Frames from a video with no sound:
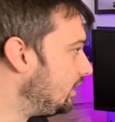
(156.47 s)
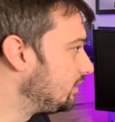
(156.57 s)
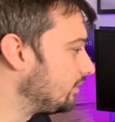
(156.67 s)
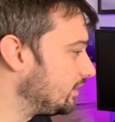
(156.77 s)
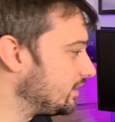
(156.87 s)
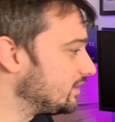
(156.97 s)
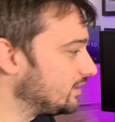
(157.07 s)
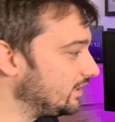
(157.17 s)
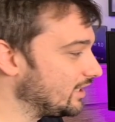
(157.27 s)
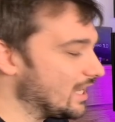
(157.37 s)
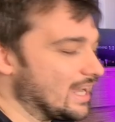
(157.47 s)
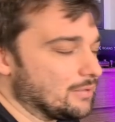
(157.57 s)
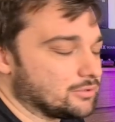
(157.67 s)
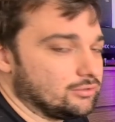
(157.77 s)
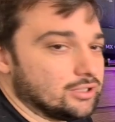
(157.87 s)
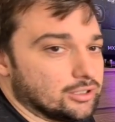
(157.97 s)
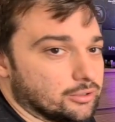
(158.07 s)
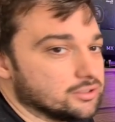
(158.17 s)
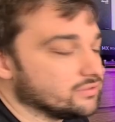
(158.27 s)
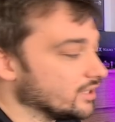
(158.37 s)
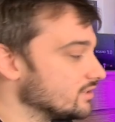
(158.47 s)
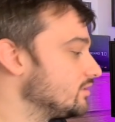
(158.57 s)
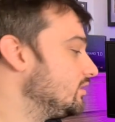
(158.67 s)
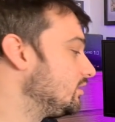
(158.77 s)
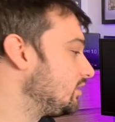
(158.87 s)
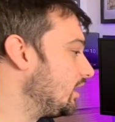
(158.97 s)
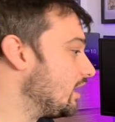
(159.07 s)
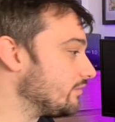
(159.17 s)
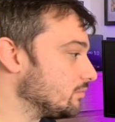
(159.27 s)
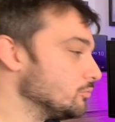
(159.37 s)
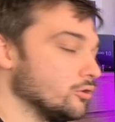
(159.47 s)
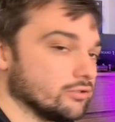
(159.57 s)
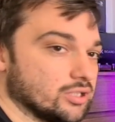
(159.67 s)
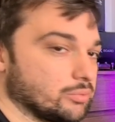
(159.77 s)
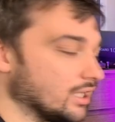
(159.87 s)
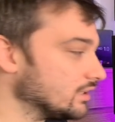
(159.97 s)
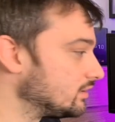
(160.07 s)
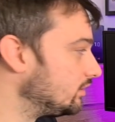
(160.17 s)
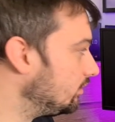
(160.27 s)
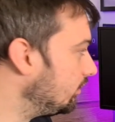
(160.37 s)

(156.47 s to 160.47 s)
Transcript: So as you can see, you can get absolutely loads of fans in this. I have had more in the past,